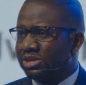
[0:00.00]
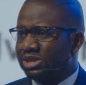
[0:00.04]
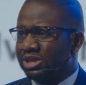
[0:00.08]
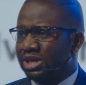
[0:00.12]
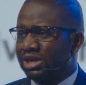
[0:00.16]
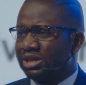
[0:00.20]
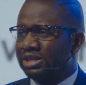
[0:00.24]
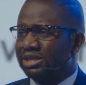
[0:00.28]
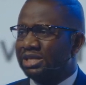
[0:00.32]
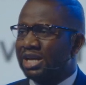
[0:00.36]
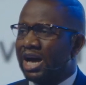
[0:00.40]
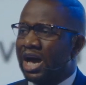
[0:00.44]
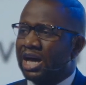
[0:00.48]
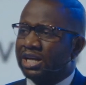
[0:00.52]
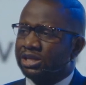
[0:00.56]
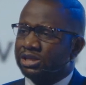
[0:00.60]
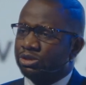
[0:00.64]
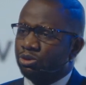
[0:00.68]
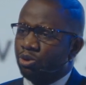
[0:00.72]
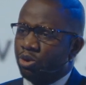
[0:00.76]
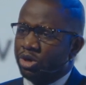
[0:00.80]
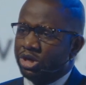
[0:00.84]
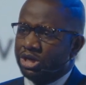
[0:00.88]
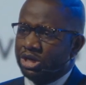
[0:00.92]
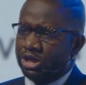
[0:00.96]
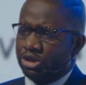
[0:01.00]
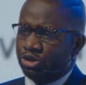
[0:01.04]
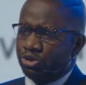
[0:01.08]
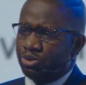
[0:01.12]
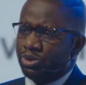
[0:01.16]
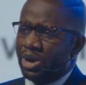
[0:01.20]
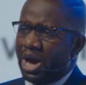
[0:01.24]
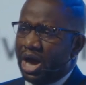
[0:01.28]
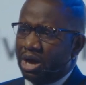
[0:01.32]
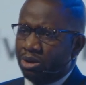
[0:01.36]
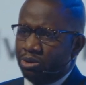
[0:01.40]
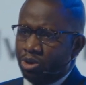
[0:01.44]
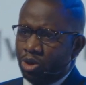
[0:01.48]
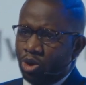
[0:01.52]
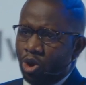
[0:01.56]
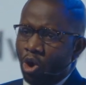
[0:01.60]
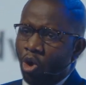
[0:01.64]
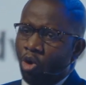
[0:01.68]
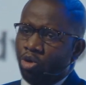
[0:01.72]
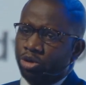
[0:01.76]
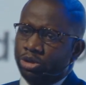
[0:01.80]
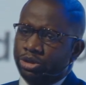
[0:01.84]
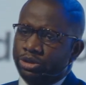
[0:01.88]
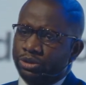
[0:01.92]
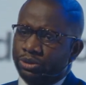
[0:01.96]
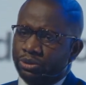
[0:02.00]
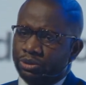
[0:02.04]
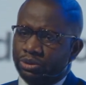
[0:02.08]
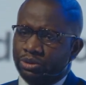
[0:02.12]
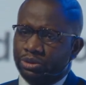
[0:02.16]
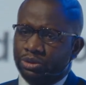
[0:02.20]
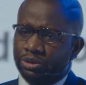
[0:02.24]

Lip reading: take that going into agriculture,